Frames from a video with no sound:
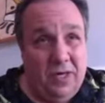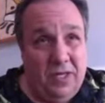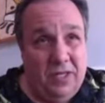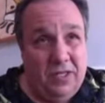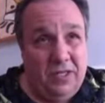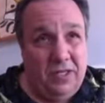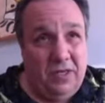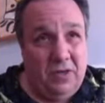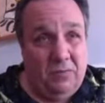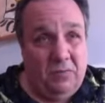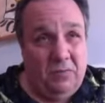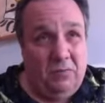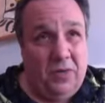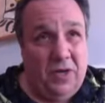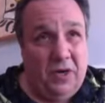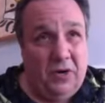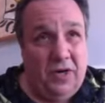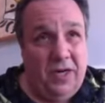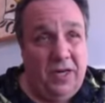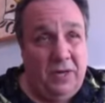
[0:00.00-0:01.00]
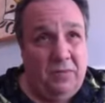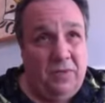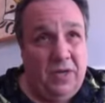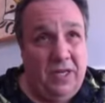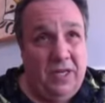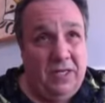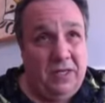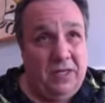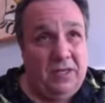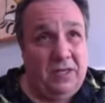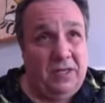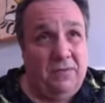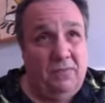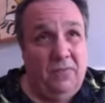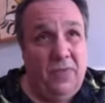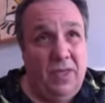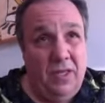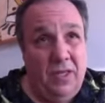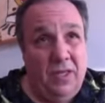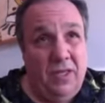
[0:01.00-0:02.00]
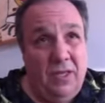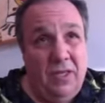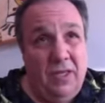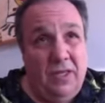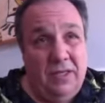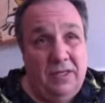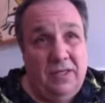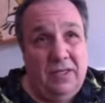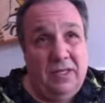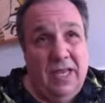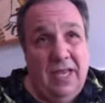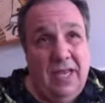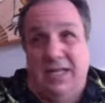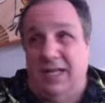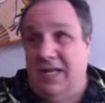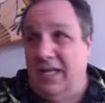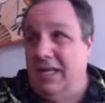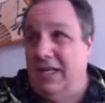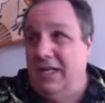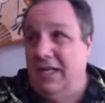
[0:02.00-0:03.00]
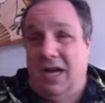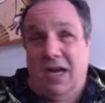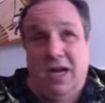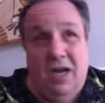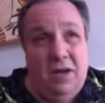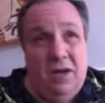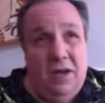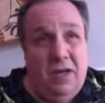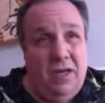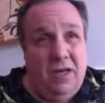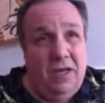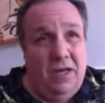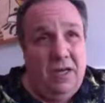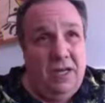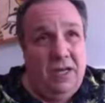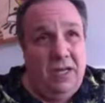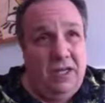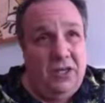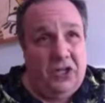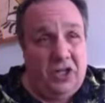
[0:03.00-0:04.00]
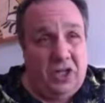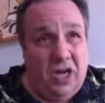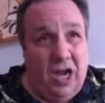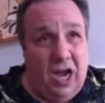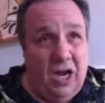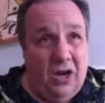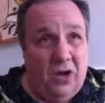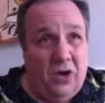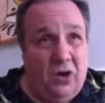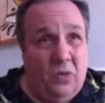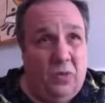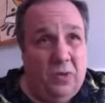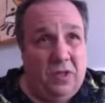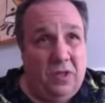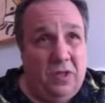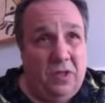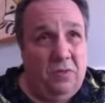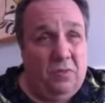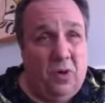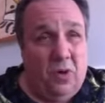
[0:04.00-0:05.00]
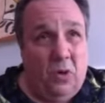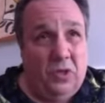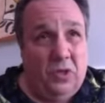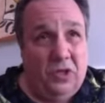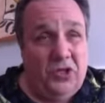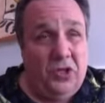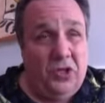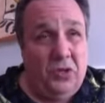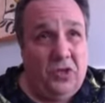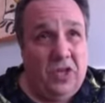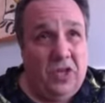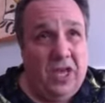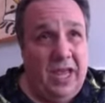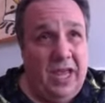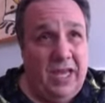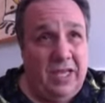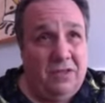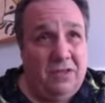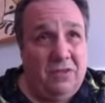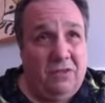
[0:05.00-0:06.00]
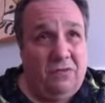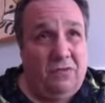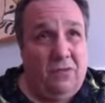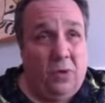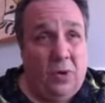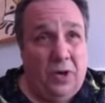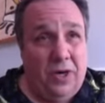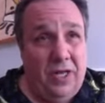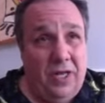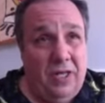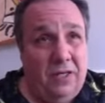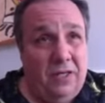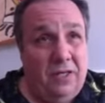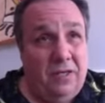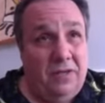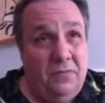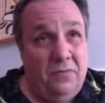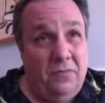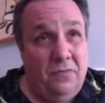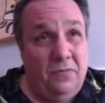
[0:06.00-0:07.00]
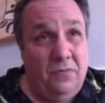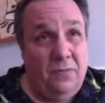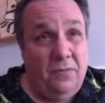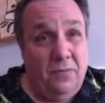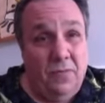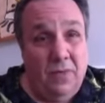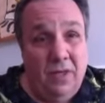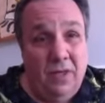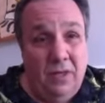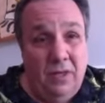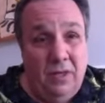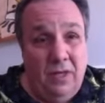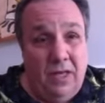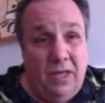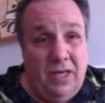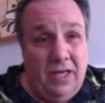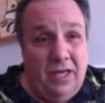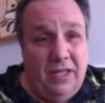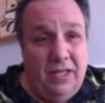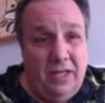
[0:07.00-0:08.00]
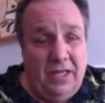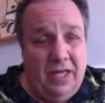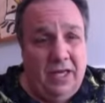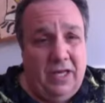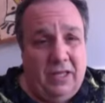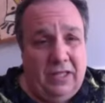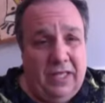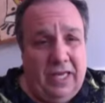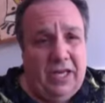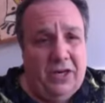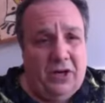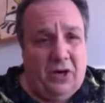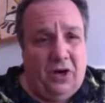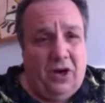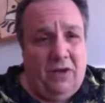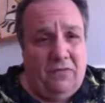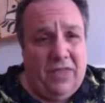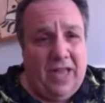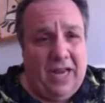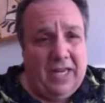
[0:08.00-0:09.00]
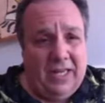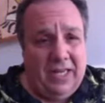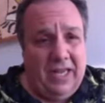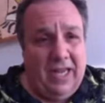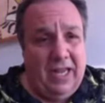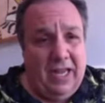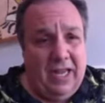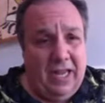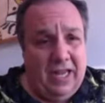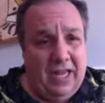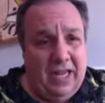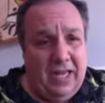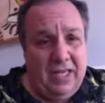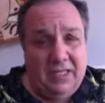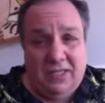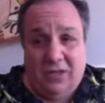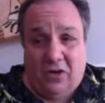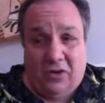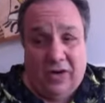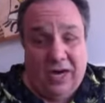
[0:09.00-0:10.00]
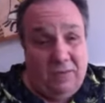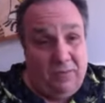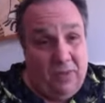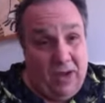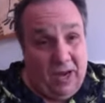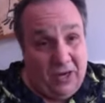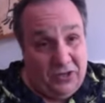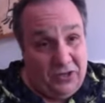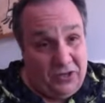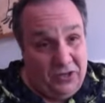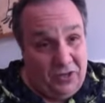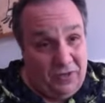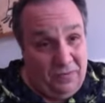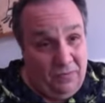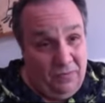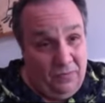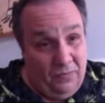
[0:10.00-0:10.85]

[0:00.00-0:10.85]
It's a period piece set in Chicago with the Polish youth gangs of the 40s. And then the leader of that gang is a great boxer.